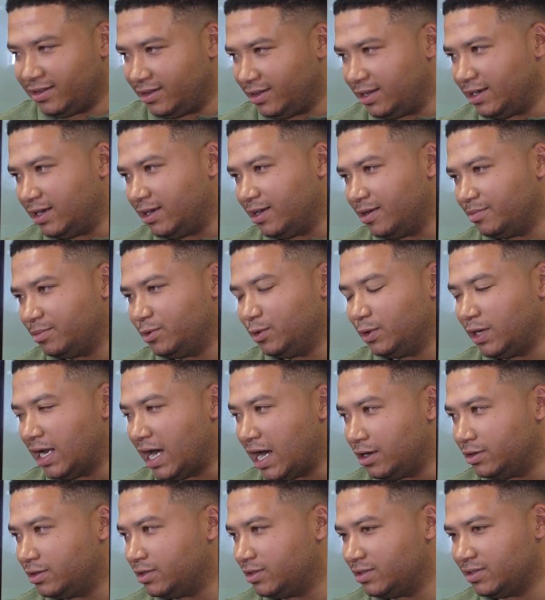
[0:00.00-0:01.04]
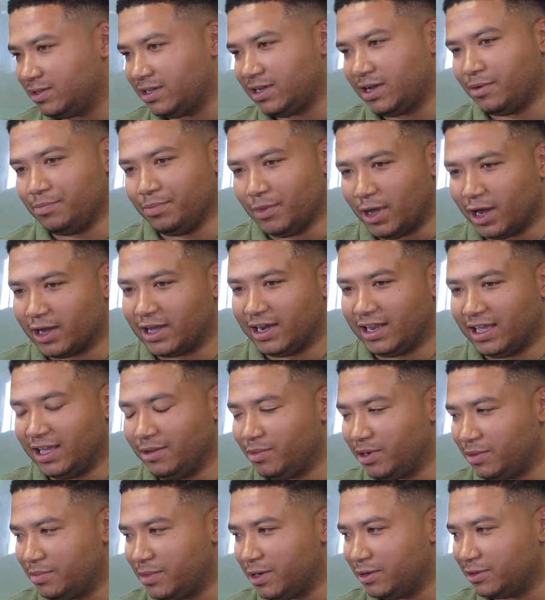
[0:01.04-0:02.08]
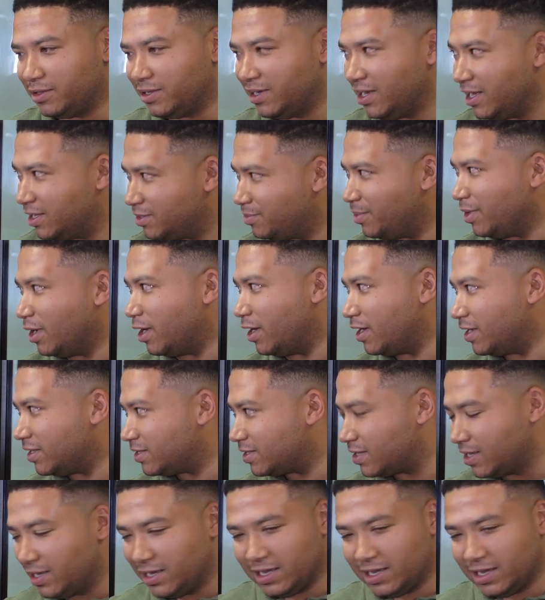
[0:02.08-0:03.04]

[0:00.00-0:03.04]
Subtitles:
I'm too loud. I'm not going to get promoted. Let's be honest.